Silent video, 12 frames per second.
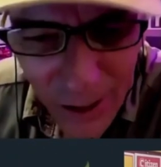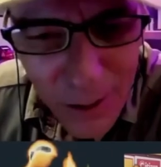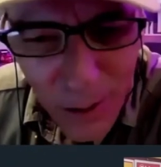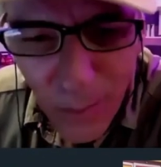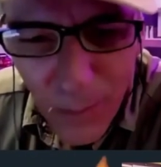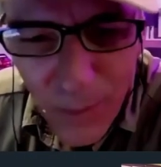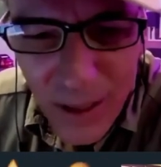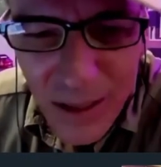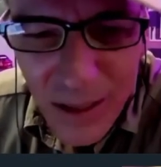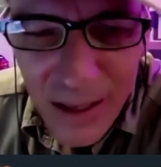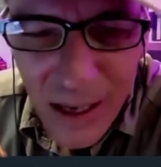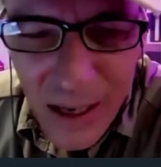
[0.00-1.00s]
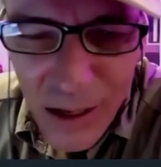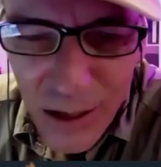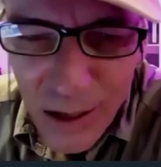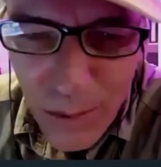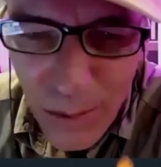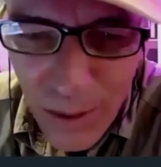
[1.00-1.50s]
our local police
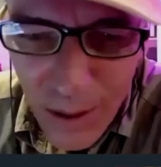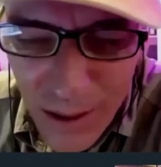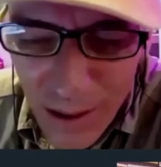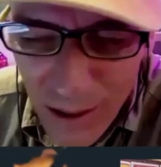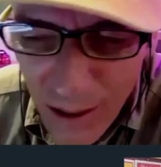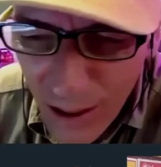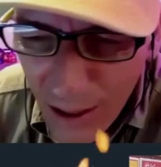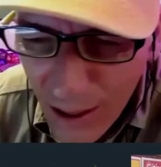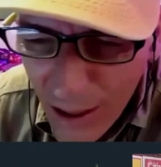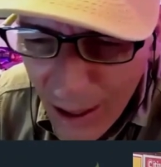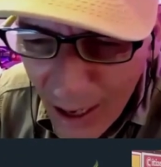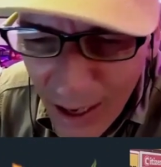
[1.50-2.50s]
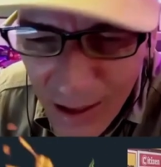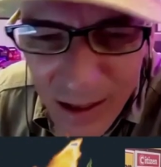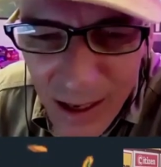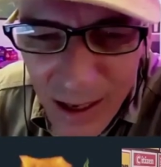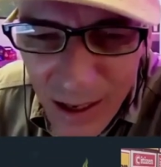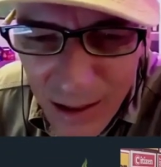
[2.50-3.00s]
station with uh,
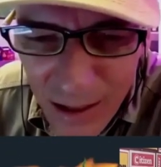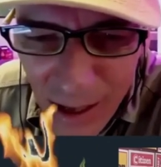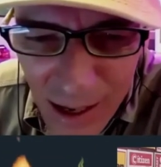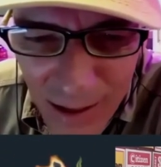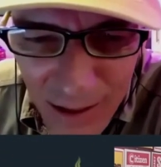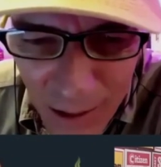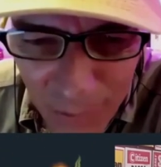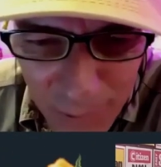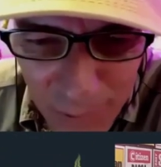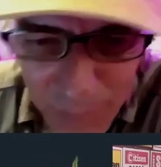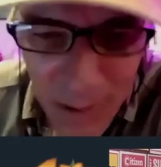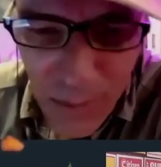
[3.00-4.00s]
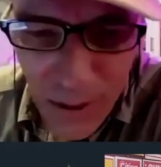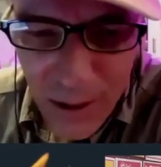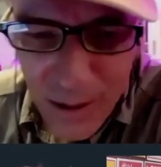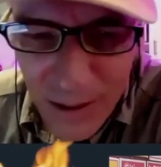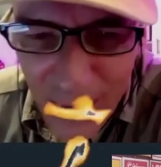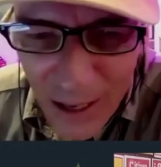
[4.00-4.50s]
hand sanitizer, fifty
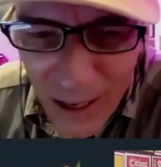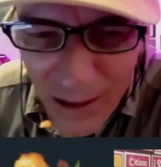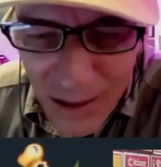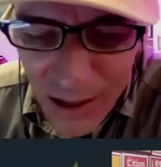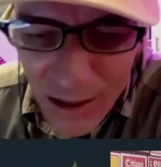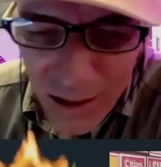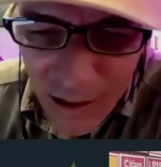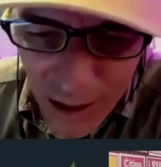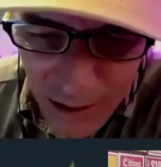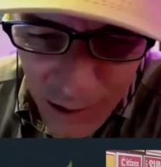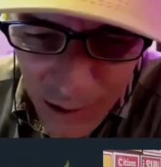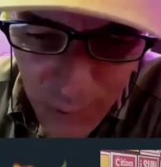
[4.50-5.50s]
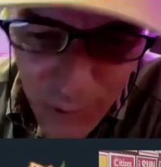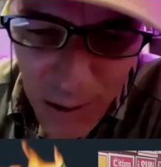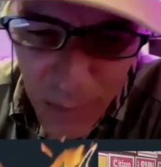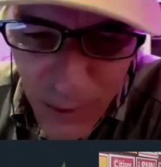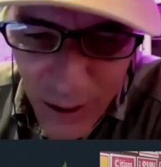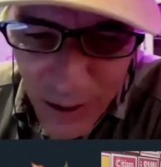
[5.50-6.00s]
bottles of hand sanitizer for
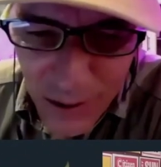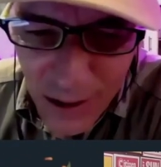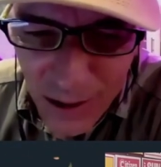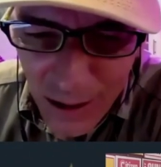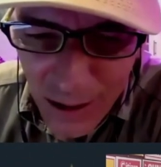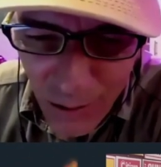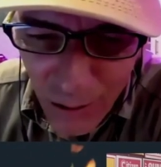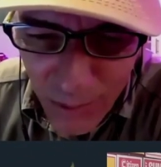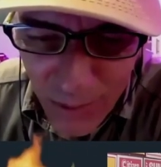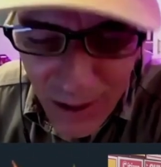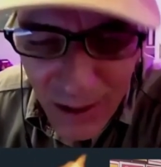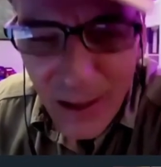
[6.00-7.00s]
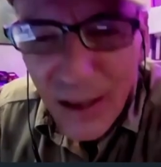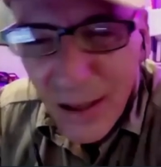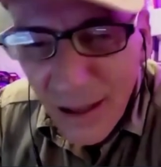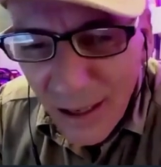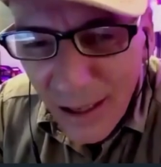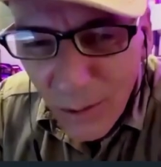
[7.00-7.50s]
their processing room. Uh,
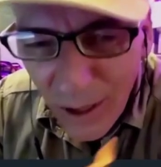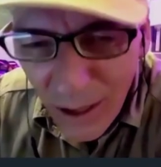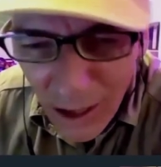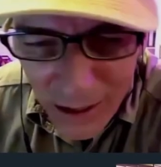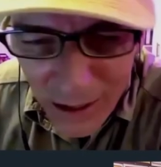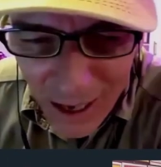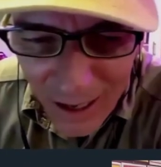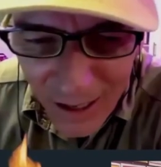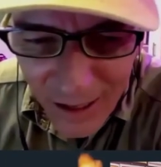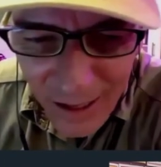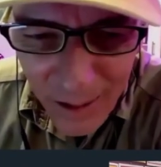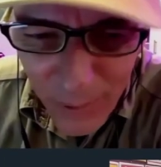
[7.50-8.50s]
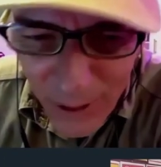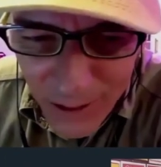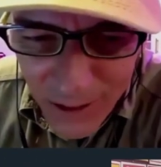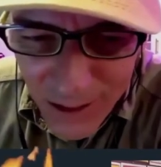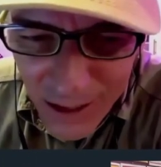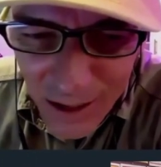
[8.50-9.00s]
we know exactly their
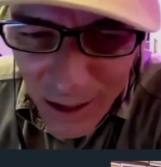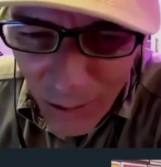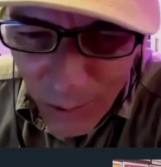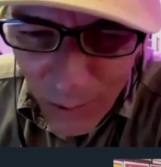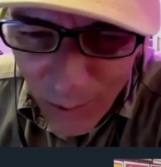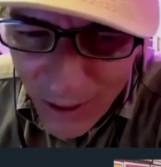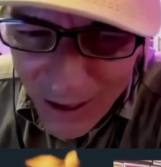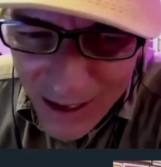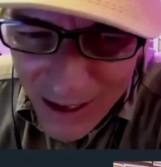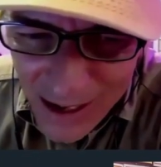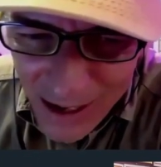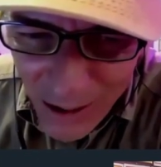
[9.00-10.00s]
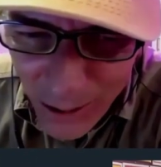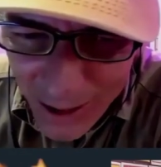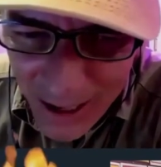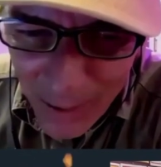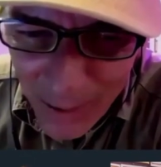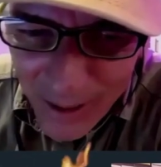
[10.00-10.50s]
processing room, we've been there a
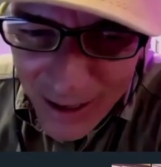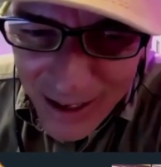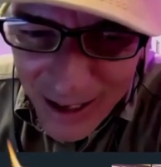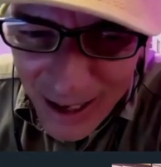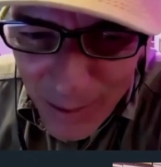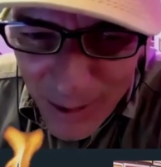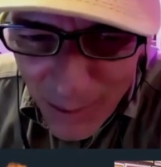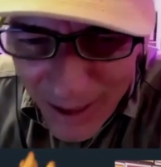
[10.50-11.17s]
good couple of times.